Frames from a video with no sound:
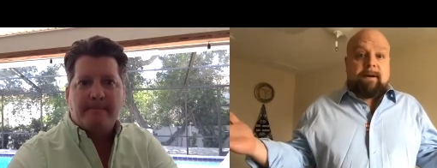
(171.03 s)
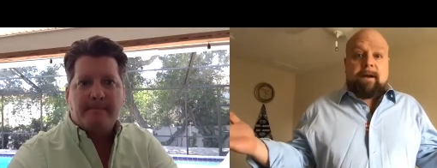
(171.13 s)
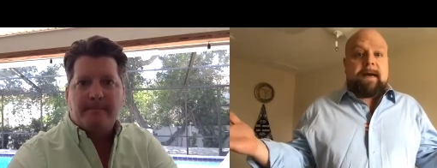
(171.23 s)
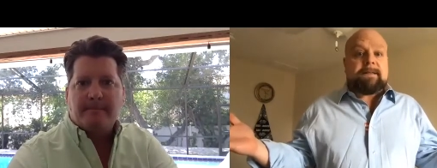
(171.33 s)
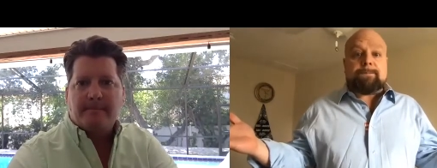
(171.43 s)

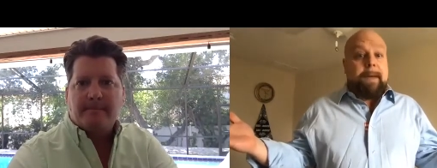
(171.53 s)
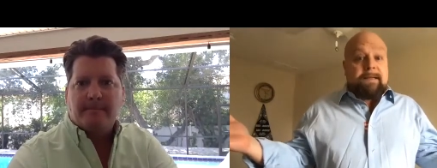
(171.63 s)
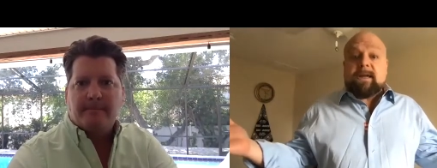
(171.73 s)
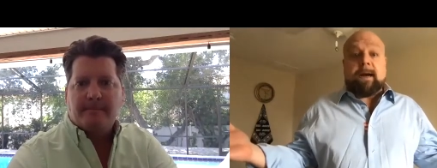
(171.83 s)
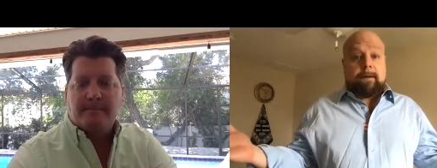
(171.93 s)
Speaker 1: next
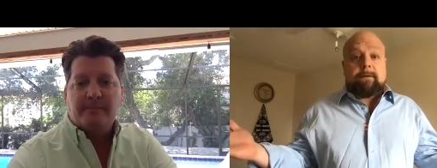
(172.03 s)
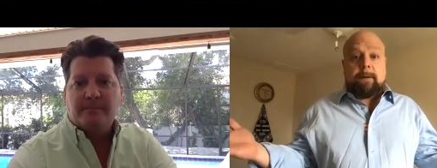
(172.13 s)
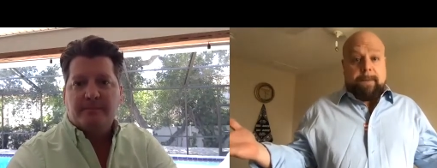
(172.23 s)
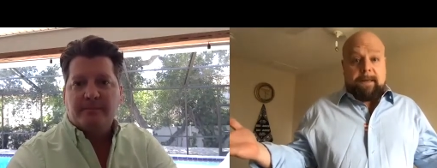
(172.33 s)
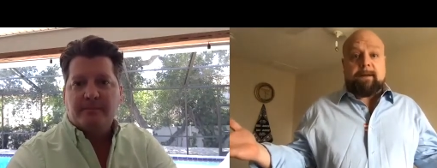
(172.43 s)
paycheck
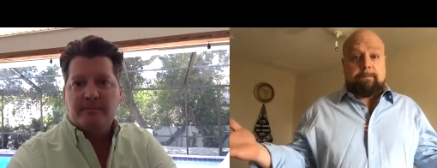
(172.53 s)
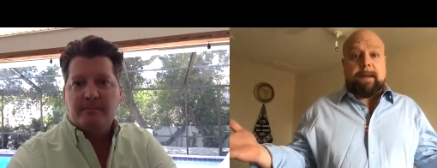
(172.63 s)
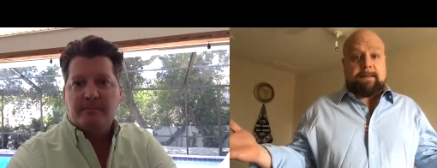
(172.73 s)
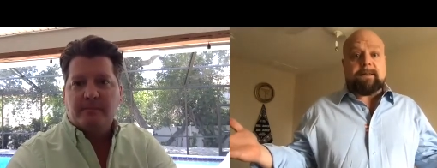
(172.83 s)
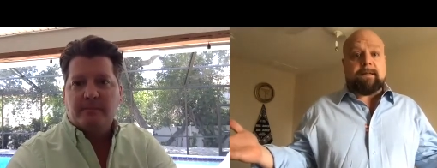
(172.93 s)
coming in,
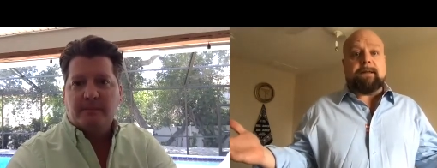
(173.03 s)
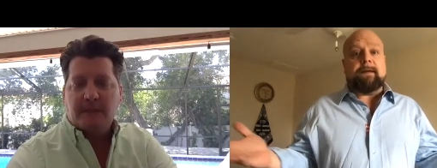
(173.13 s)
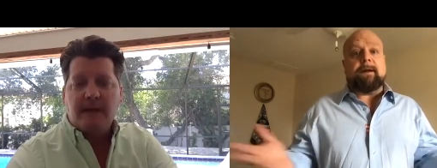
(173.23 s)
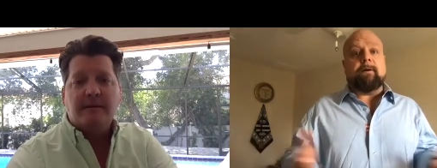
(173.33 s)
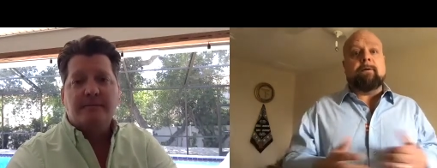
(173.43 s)
basically.
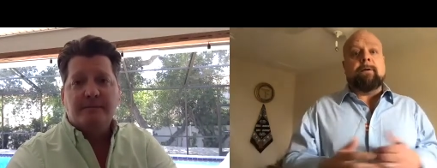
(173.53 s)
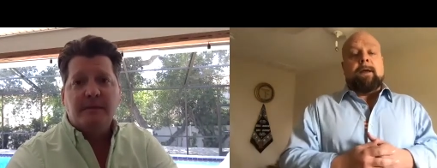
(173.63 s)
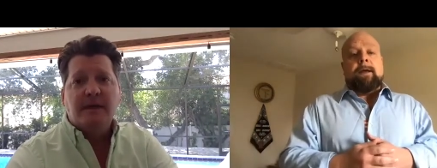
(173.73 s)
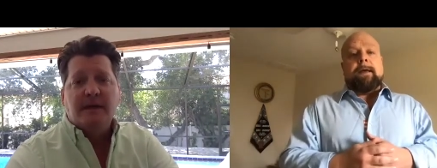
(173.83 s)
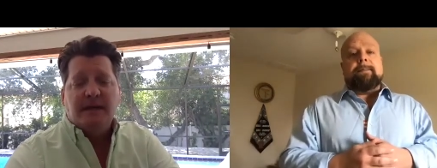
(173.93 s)
Yeah. You know?
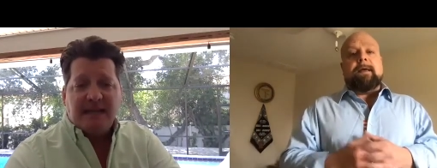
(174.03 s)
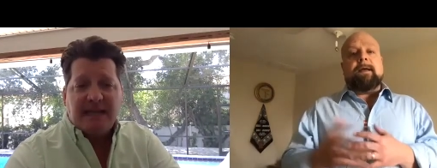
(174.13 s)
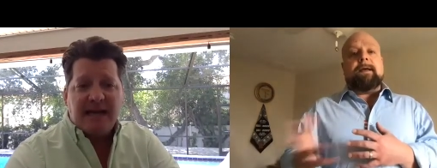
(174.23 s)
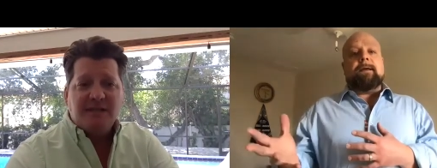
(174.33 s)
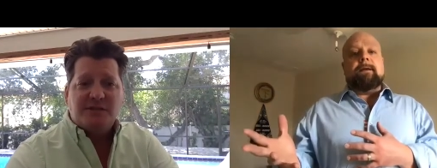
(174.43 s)
And then
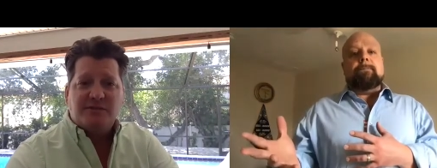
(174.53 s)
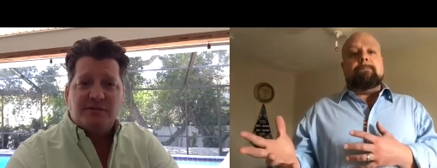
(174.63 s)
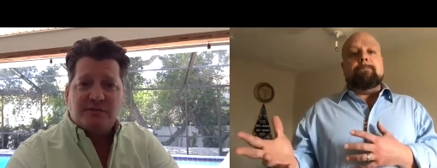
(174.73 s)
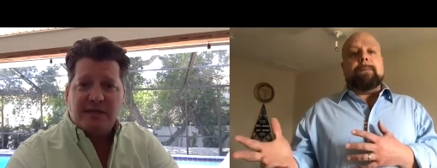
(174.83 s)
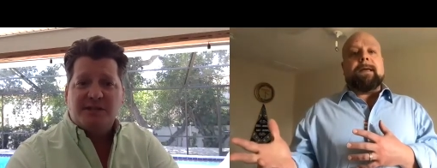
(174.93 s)
yeah,
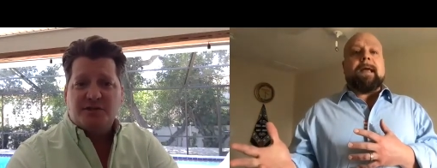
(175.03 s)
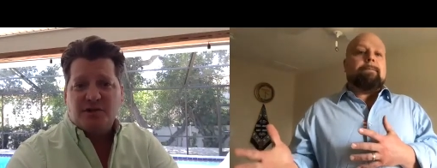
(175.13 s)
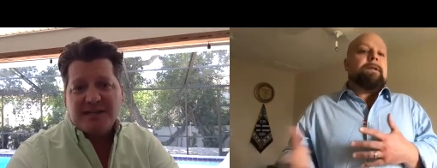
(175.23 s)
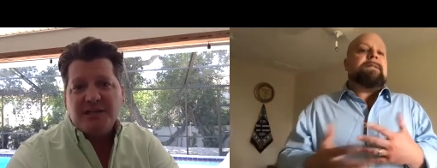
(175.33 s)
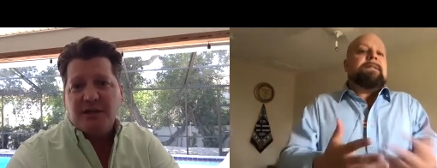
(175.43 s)
it's
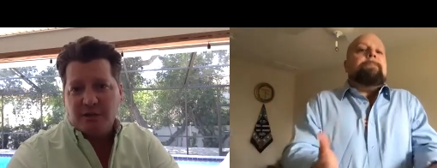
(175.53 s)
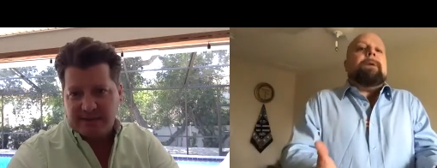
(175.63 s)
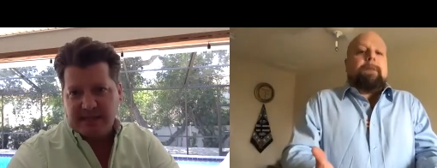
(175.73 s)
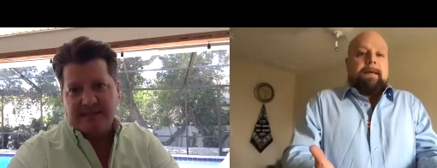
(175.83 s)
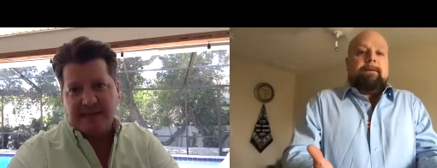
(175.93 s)
stressing those
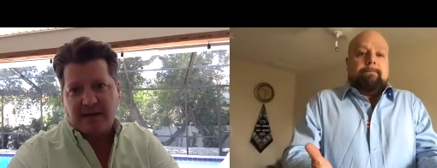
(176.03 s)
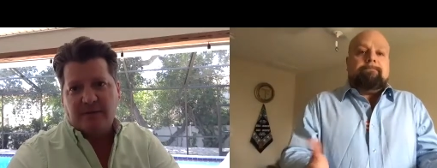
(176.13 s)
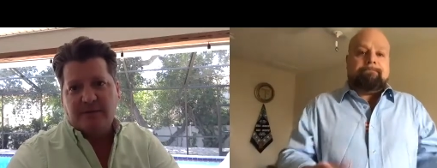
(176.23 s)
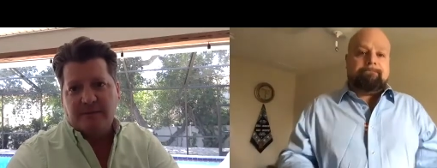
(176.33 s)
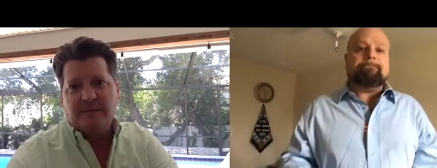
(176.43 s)
things out.
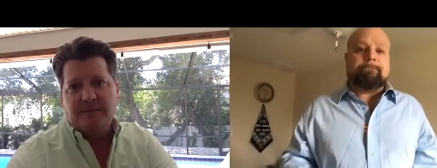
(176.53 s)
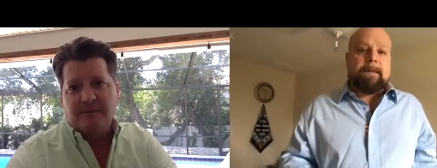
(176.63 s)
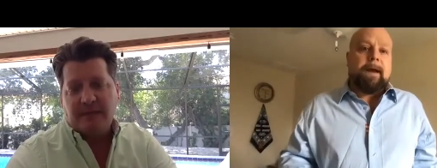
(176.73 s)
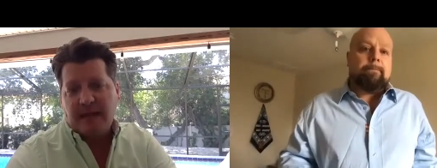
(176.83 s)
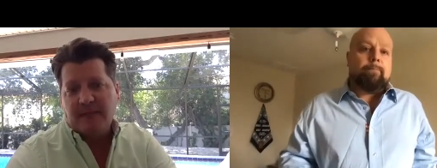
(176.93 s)

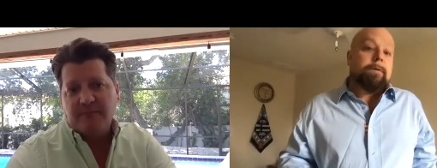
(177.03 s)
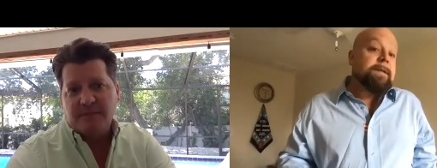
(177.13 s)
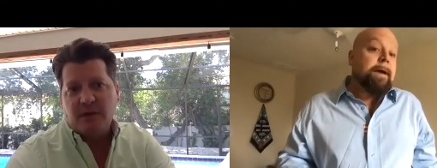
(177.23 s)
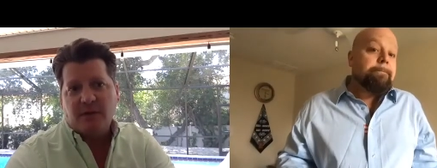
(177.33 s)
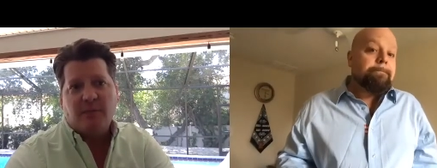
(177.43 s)
Yeah.
Speaker 2: yeah.
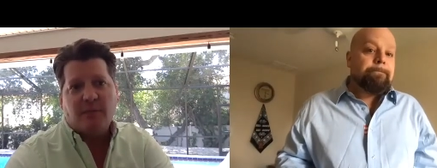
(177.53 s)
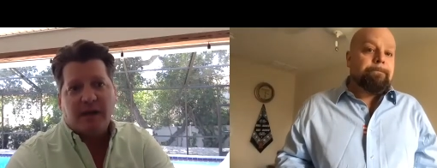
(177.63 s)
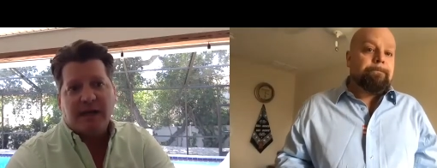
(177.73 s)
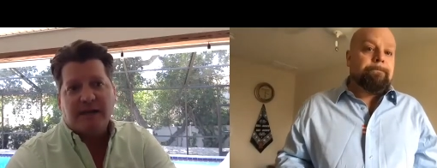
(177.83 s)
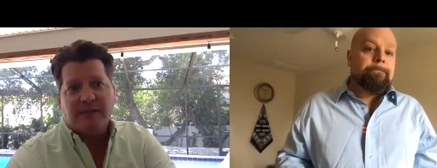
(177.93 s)
So the
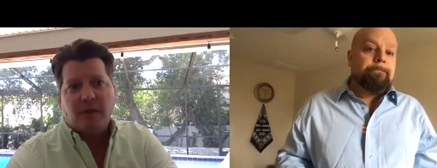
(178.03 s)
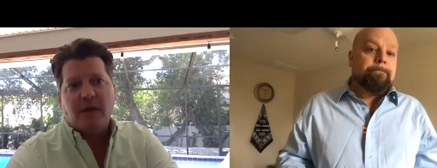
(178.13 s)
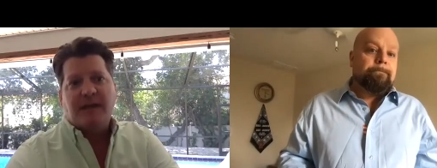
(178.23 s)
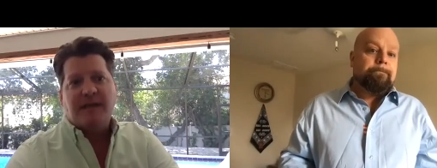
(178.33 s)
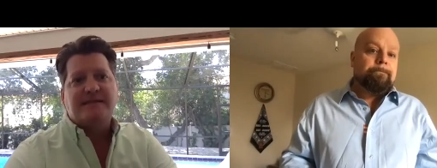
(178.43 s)
marketing,
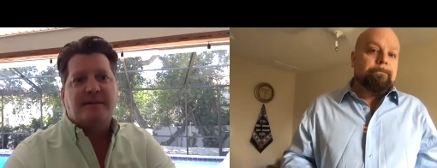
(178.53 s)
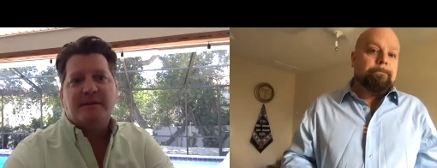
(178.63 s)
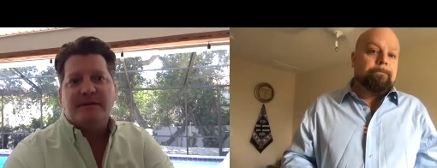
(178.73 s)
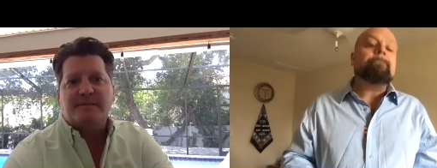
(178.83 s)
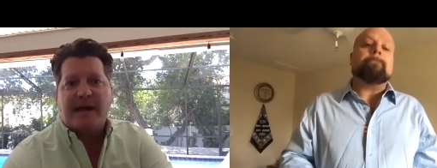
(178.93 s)
marketing
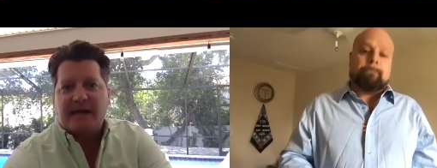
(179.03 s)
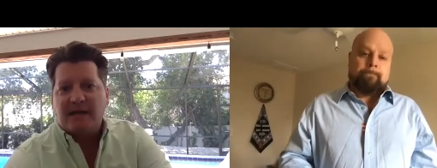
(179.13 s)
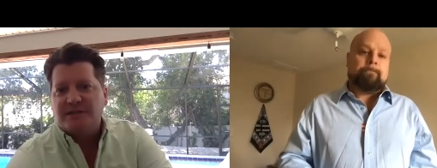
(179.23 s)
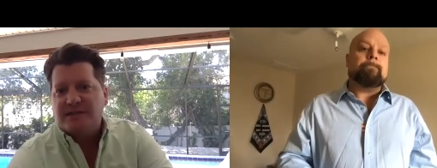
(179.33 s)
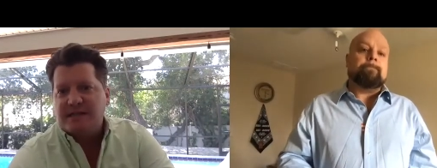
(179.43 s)
stimulus
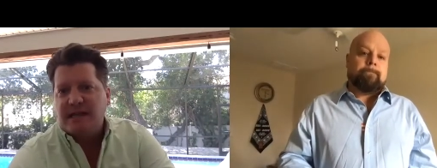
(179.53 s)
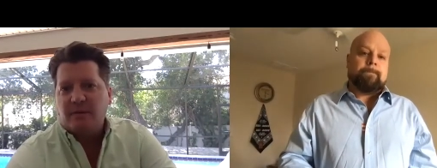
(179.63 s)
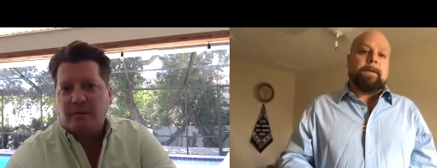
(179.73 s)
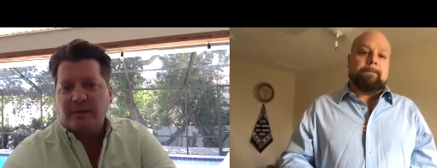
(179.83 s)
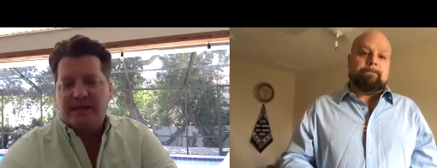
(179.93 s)
package is kind of
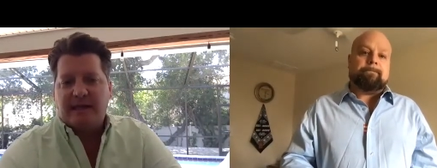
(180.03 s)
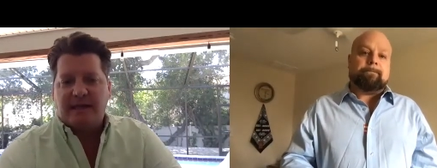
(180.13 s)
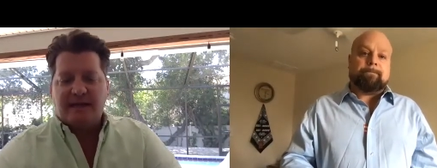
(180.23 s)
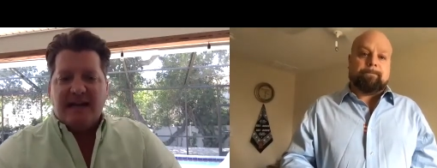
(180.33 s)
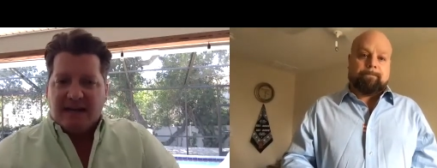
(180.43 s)
what we did.
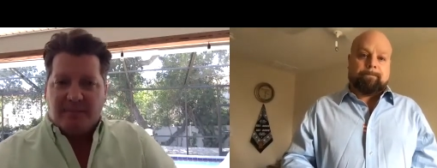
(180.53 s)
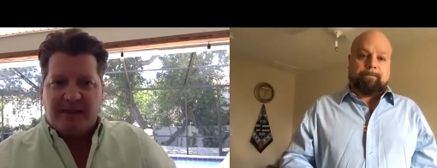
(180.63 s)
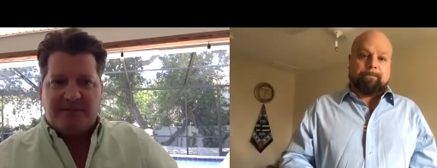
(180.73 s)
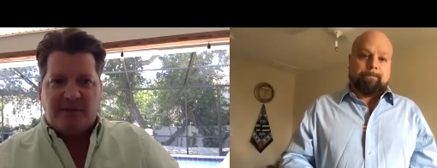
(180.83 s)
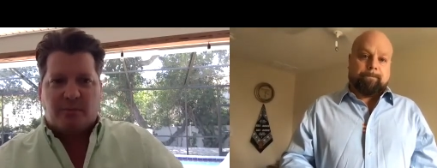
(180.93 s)
And let me
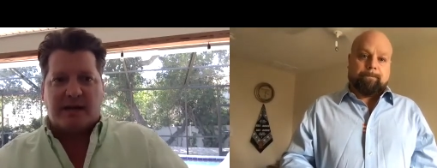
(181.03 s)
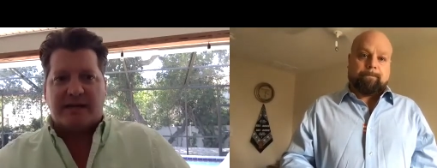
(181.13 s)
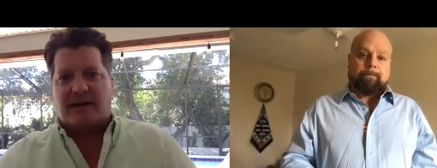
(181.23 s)
give you a breakdown